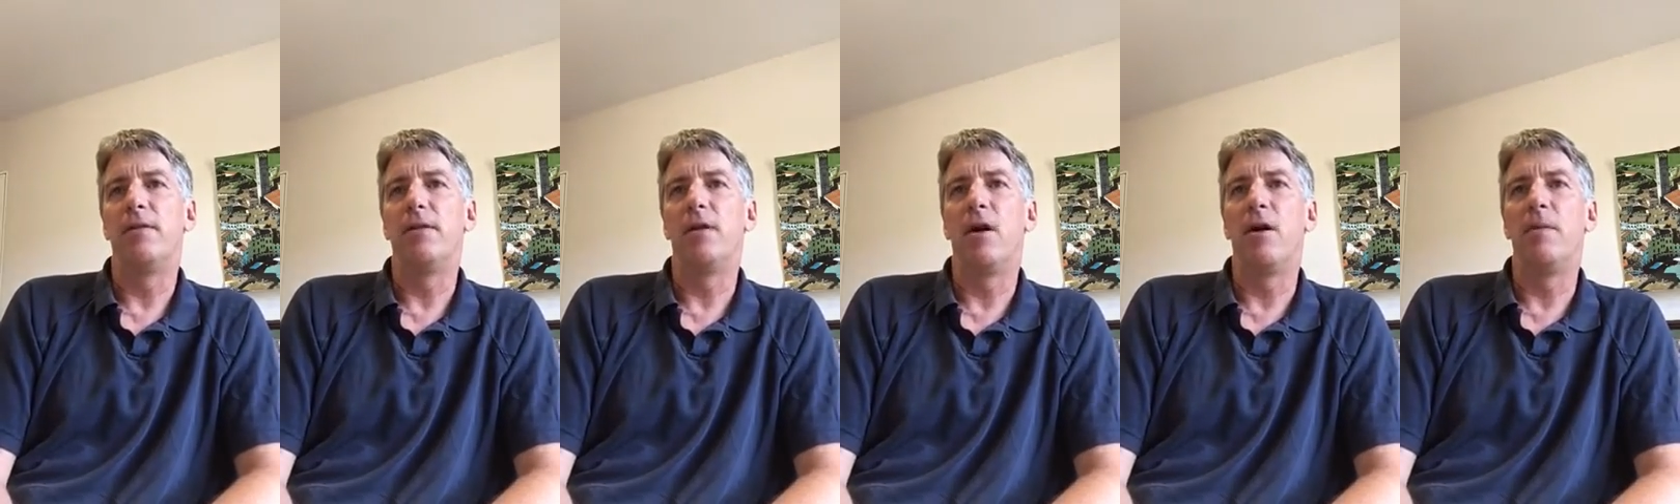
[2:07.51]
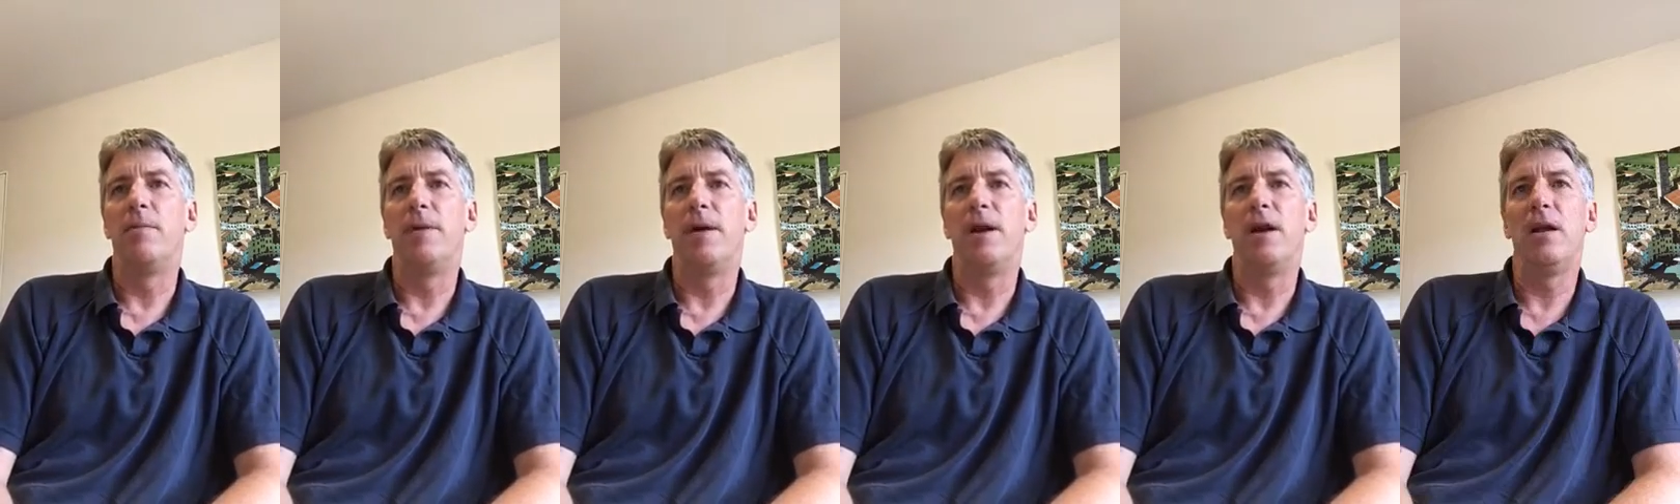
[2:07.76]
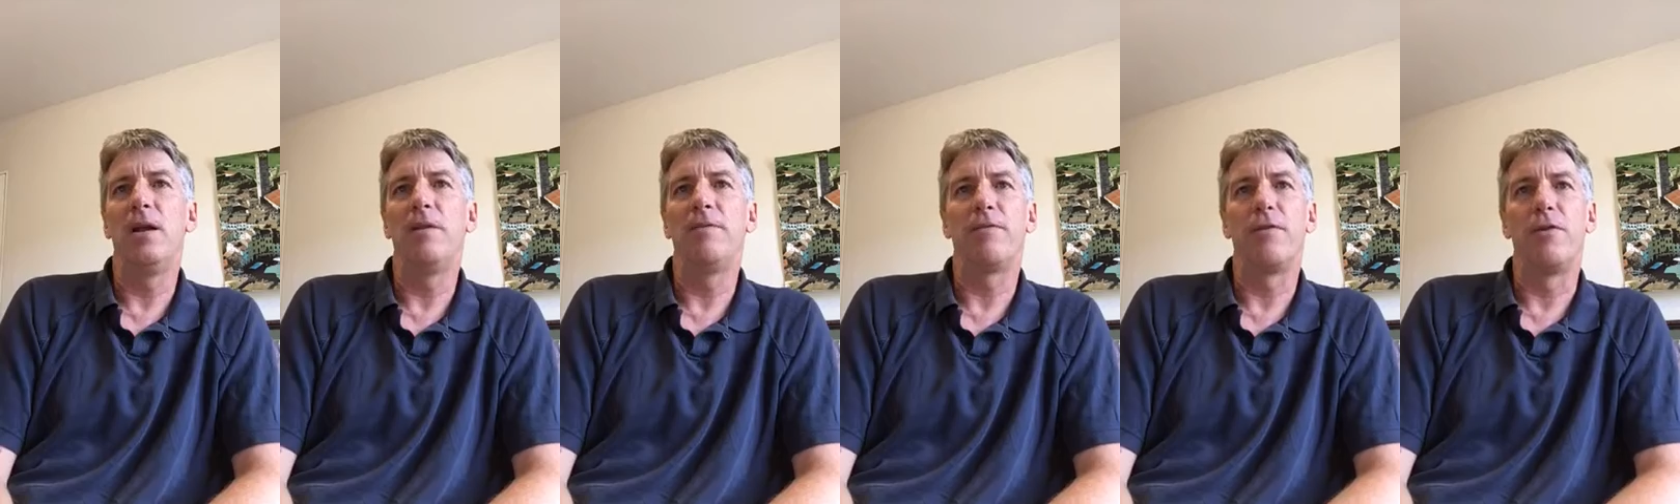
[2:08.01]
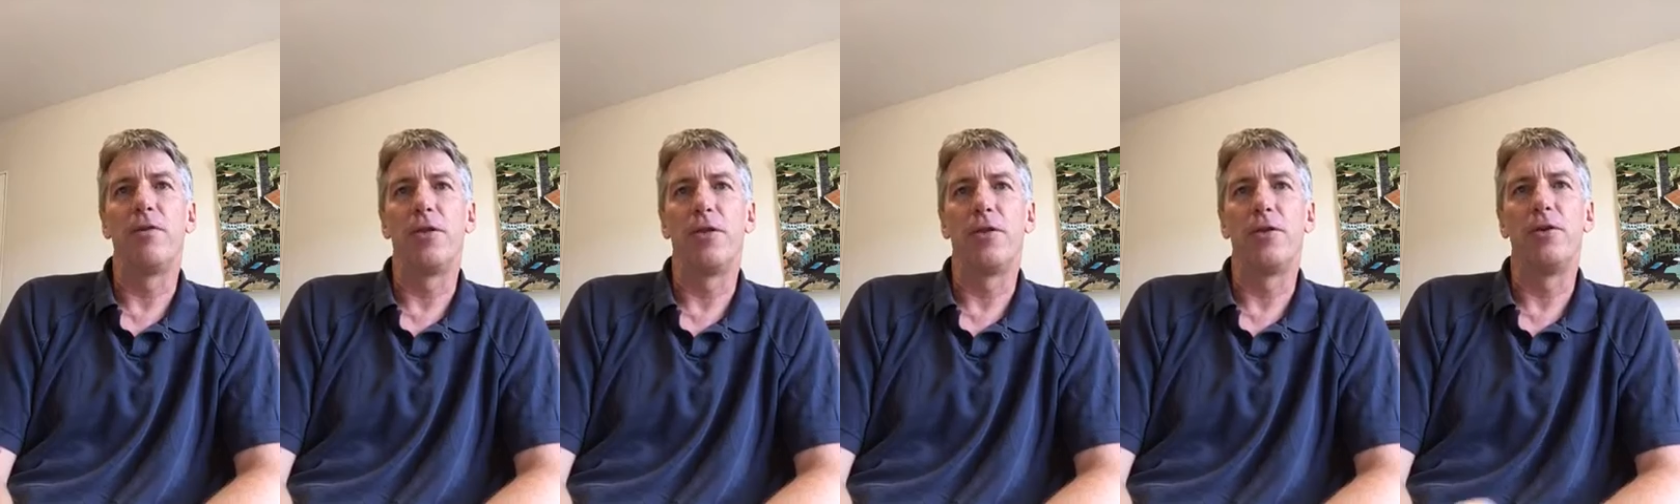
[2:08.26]
I've been in it
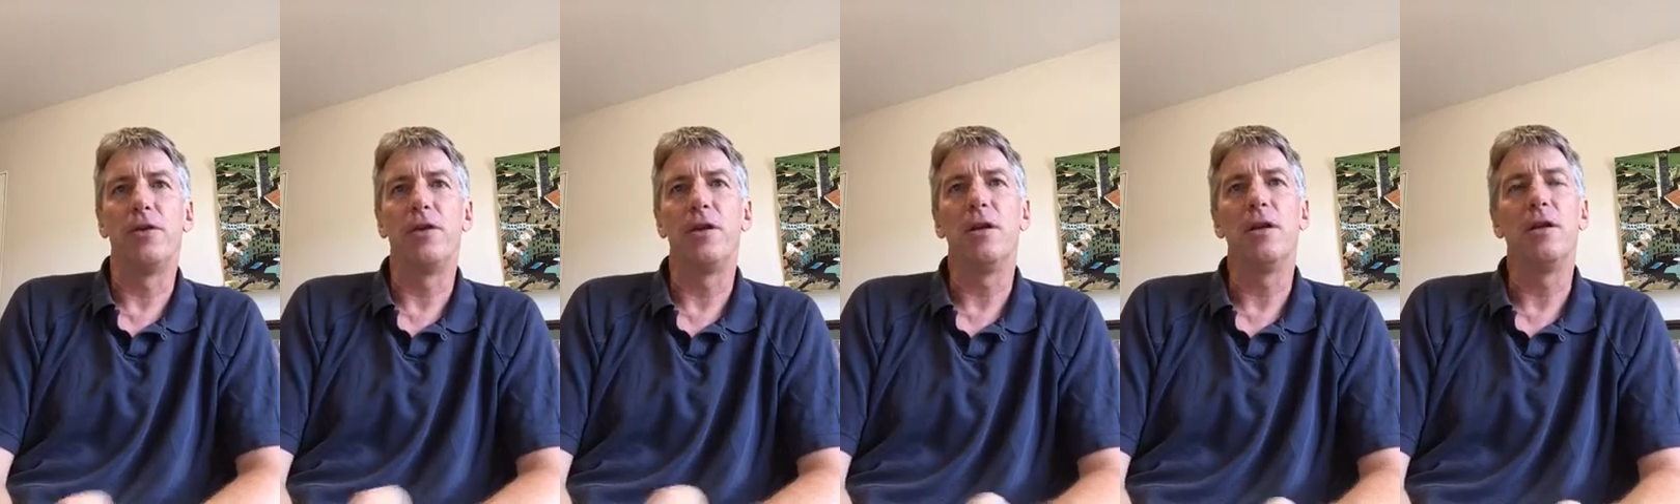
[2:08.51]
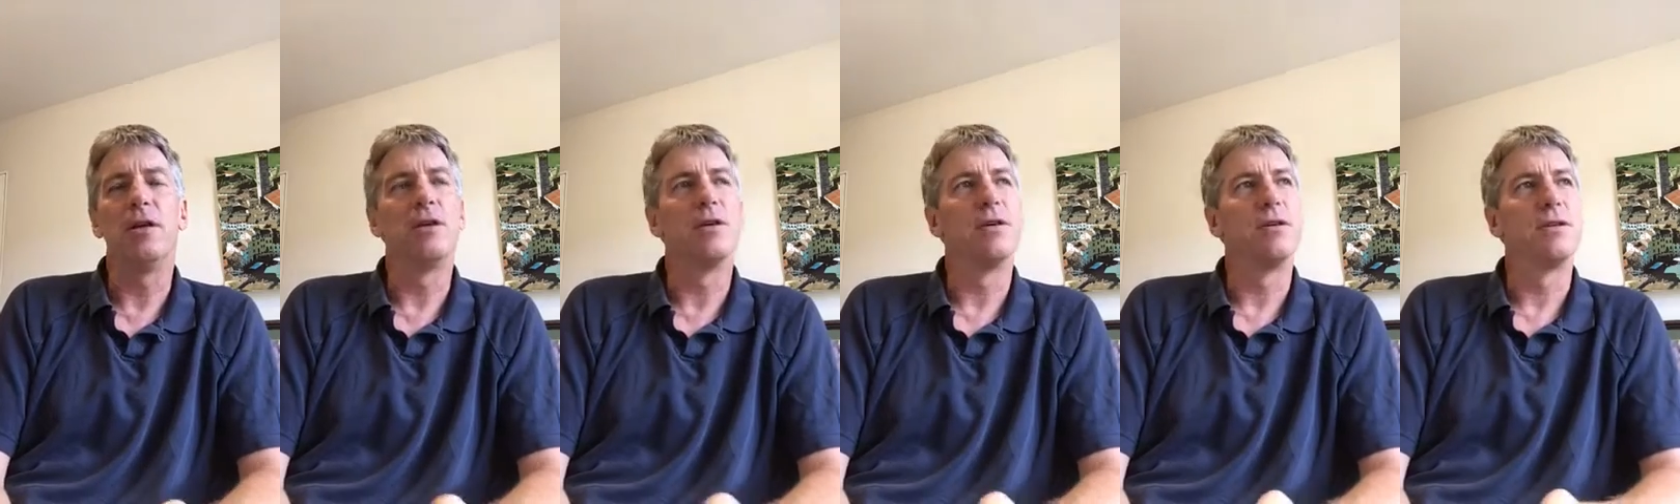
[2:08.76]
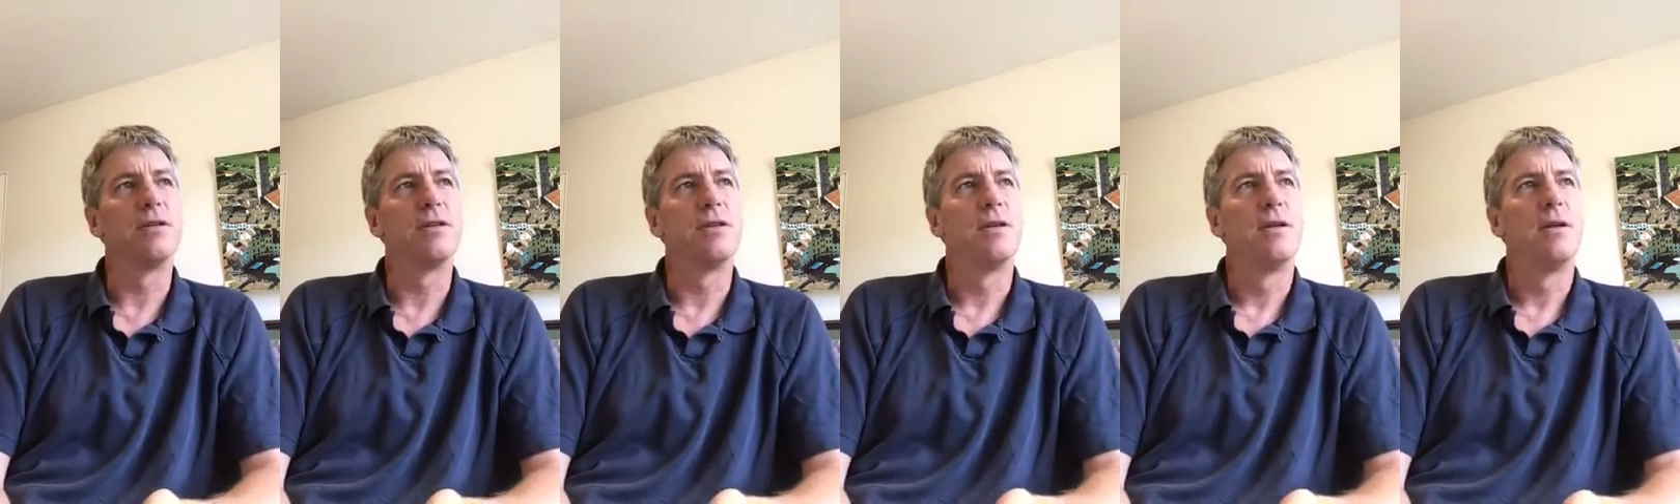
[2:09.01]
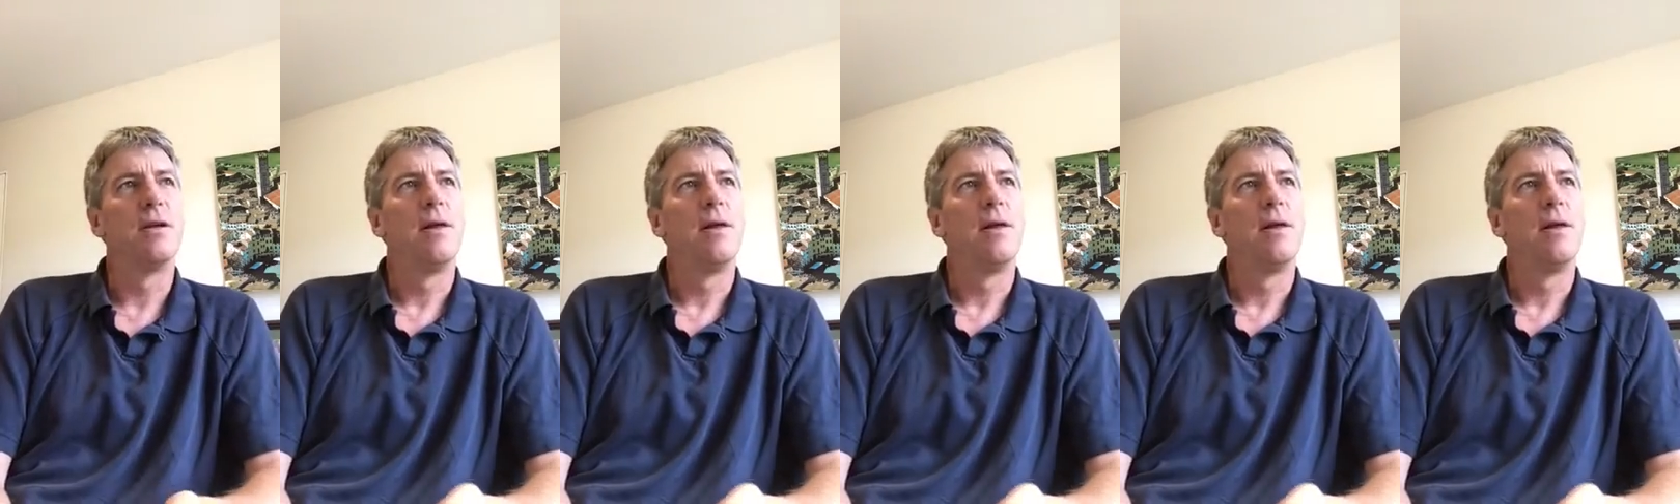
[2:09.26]
for 30 years,